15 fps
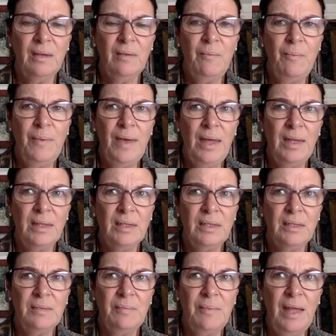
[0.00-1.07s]
But
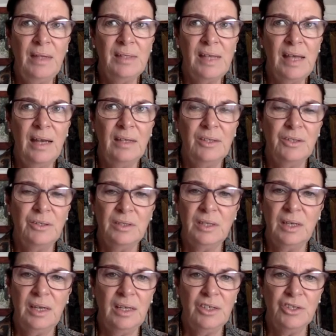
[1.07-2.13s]
man's attitude to
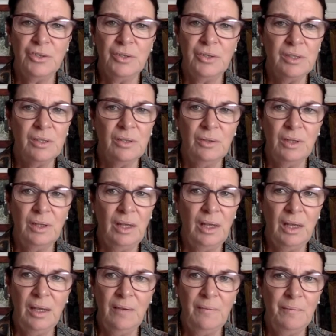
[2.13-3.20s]
nature is
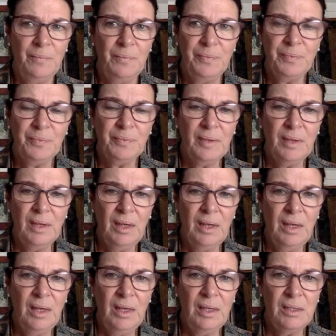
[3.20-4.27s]
totally
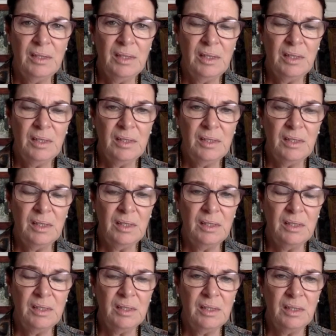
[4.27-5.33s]

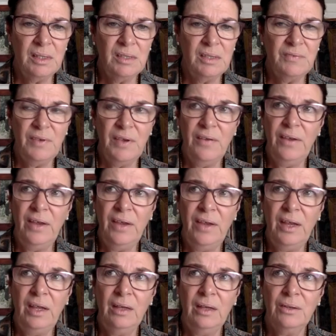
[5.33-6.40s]
is
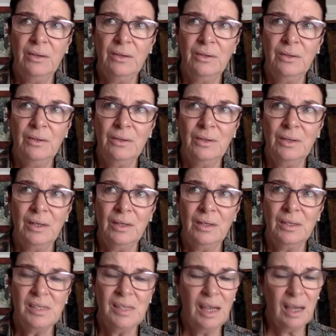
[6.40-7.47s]
very
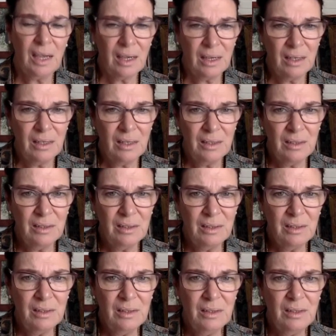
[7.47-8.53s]
sick.
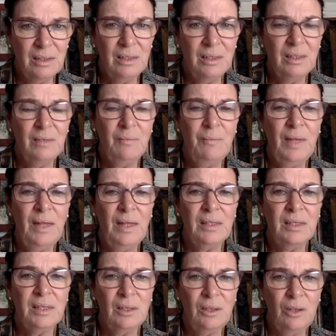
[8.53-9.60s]

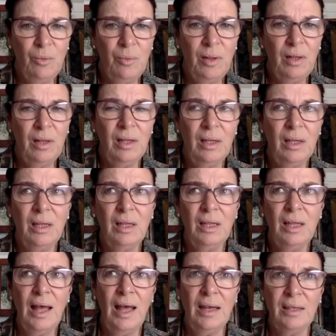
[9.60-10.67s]
Man's global
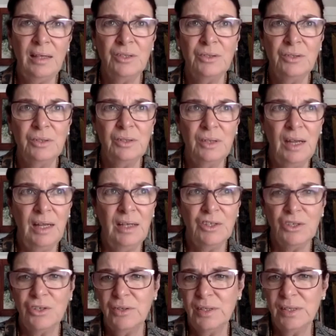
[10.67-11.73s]
attitude to
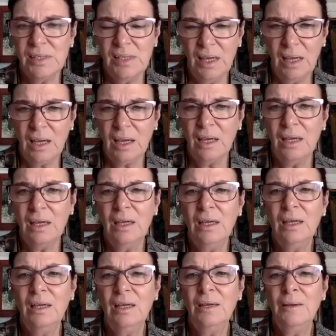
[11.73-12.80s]
nature is sick,
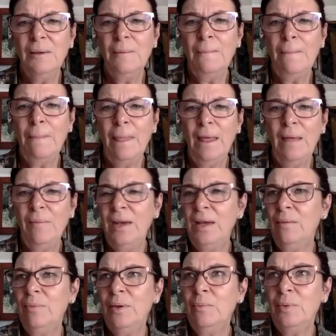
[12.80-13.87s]
and
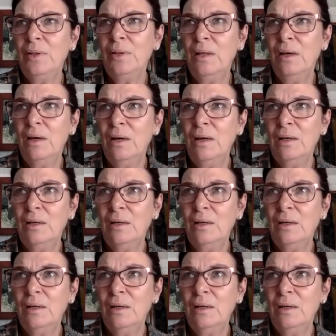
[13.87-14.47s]
many people are